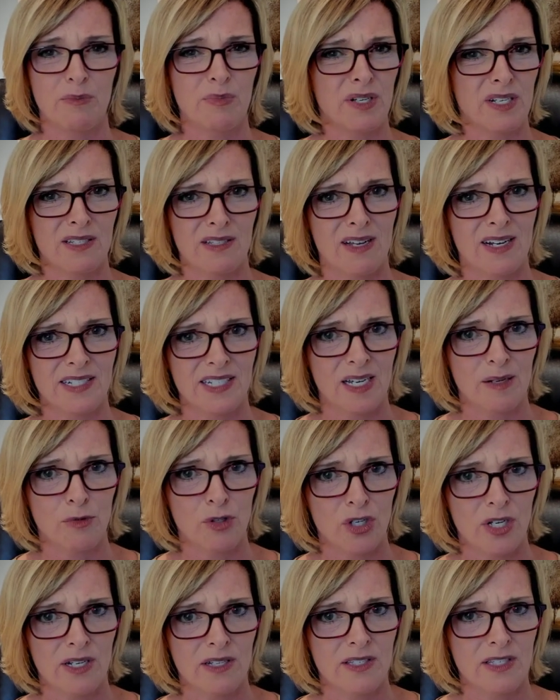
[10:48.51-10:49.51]
Because a lot of times
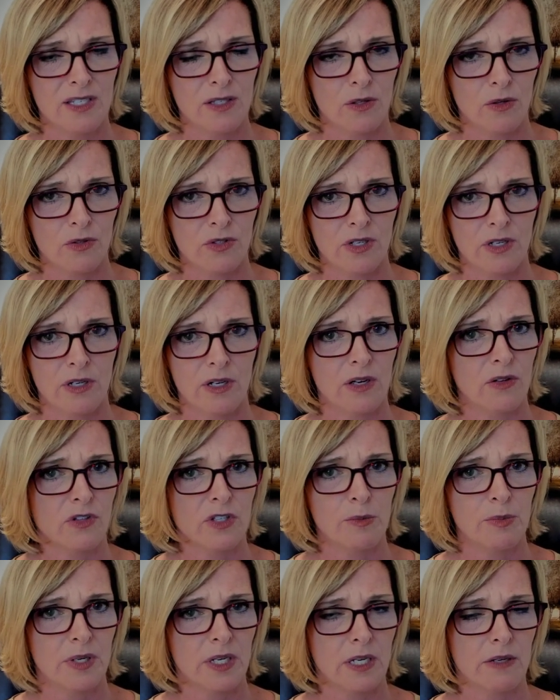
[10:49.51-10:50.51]
you can't see those
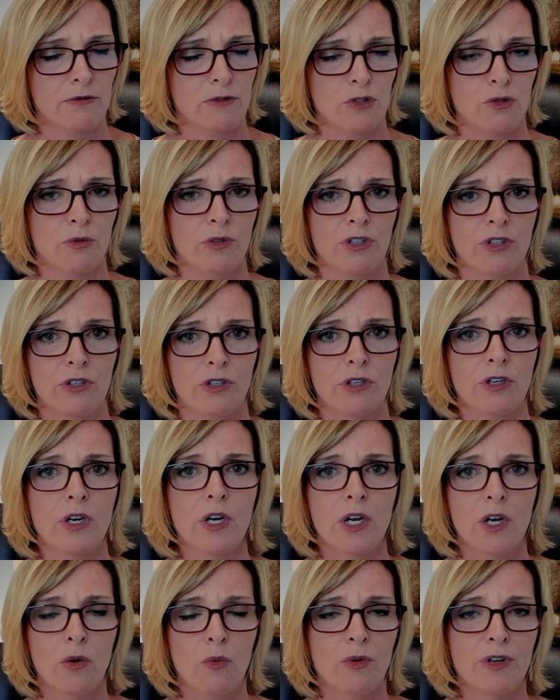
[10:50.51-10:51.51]
unhealthy behaviors when you're
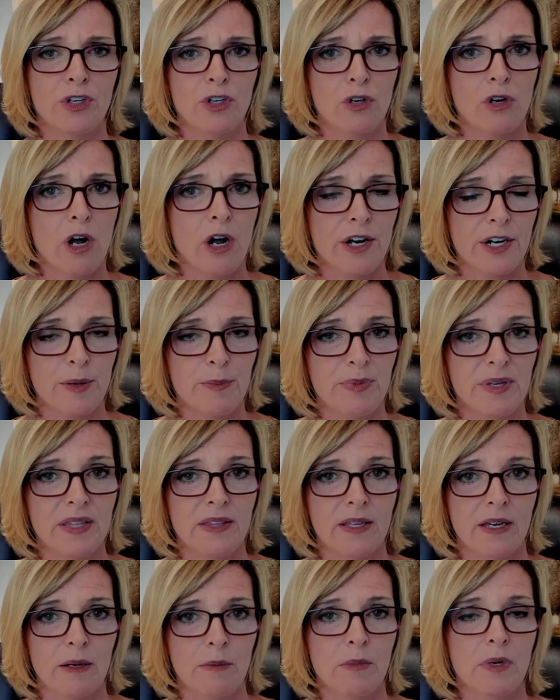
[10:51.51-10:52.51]
when you're caught up in
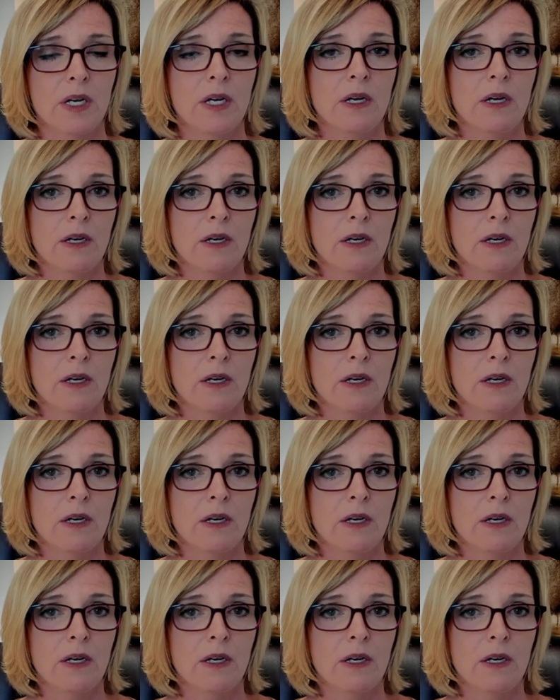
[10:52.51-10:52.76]
them.